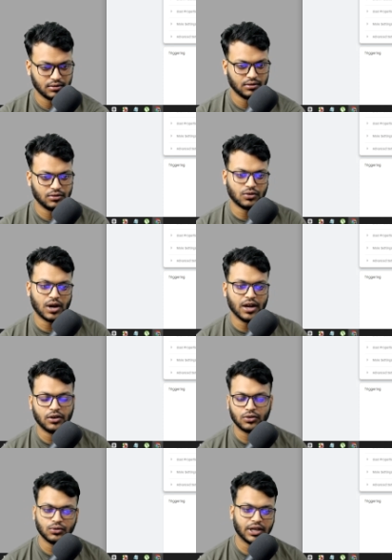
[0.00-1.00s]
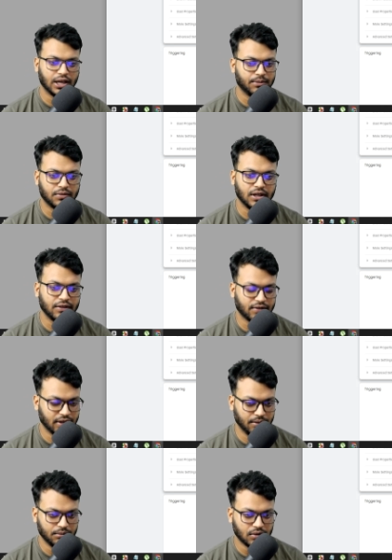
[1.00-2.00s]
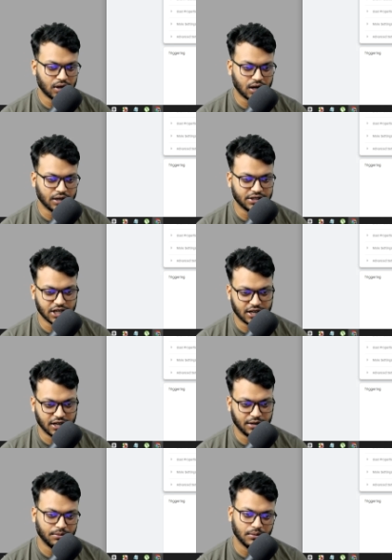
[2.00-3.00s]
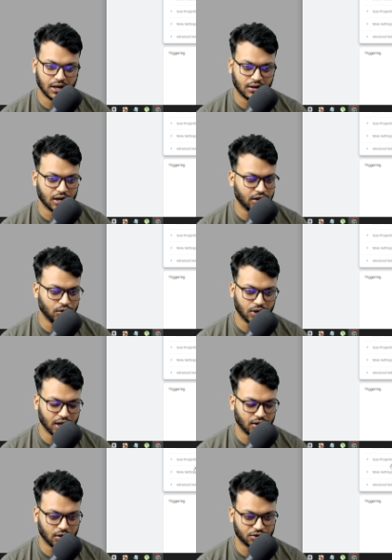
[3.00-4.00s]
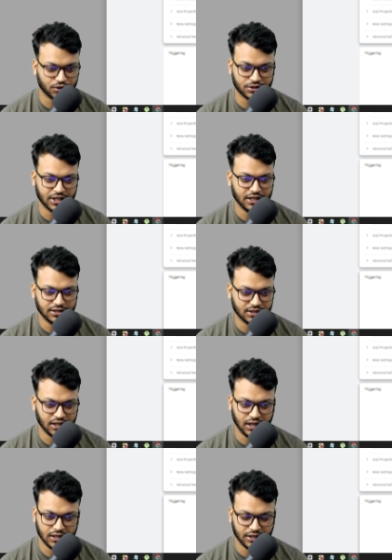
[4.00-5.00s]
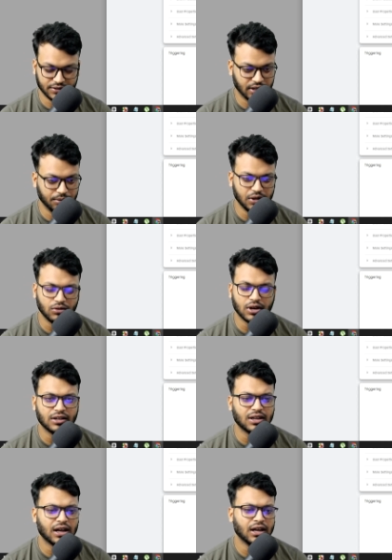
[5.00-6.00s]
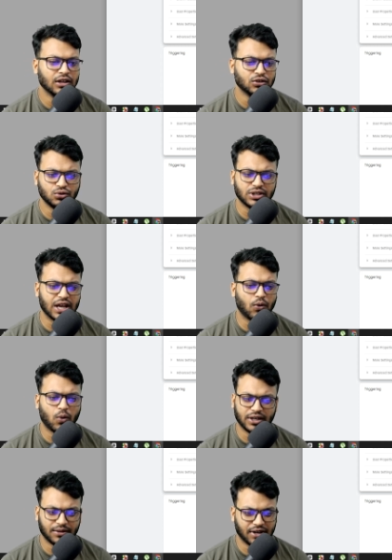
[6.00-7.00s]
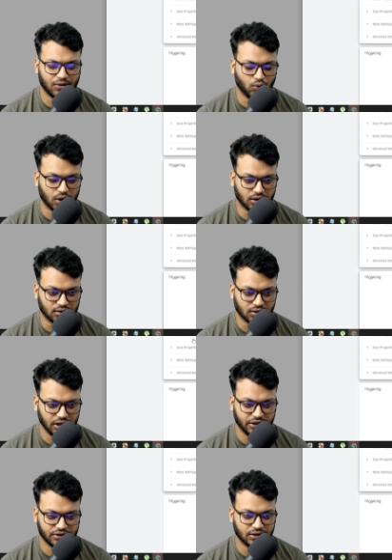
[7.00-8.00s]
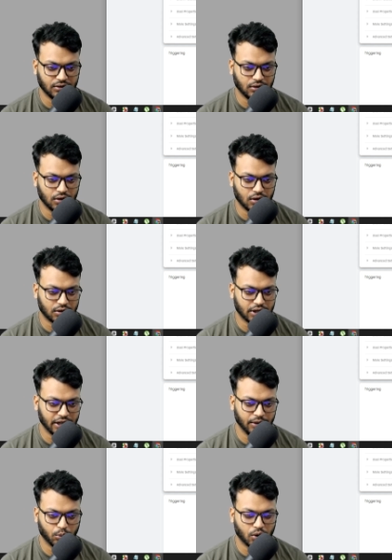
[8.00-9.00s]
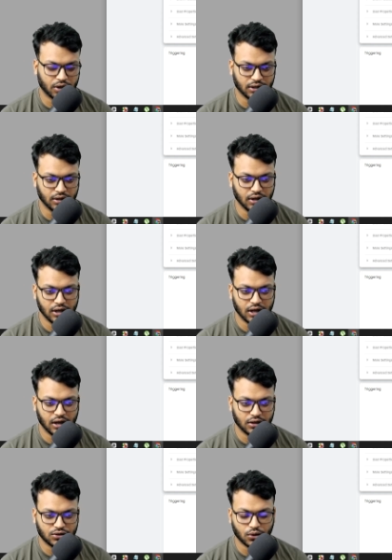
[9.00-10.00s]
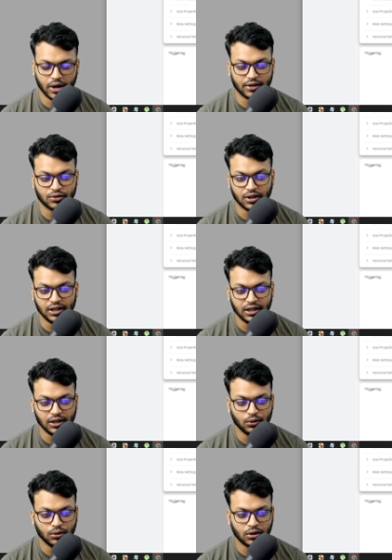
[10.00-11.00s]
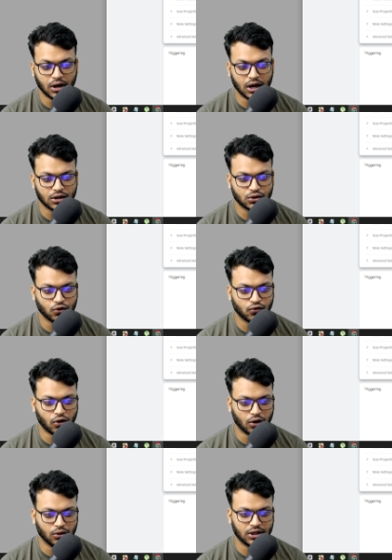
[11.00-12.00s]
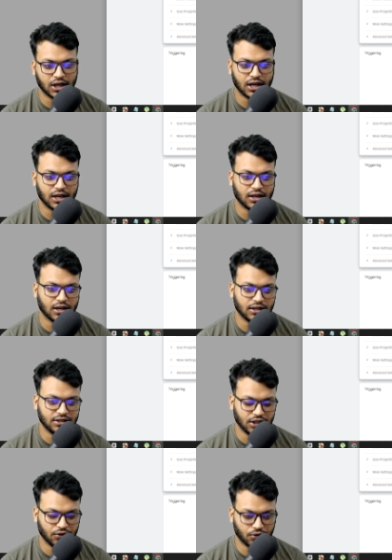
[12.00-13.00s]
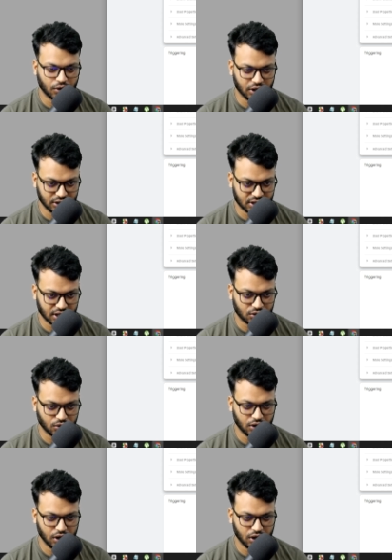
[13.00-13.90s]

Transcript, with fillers: so i want to keep this name uh, chat name but uh, you can also change this name you can uh, choose whatever you want it's nothing important uh, so actually you uh, should follow the uh, g 4 instruction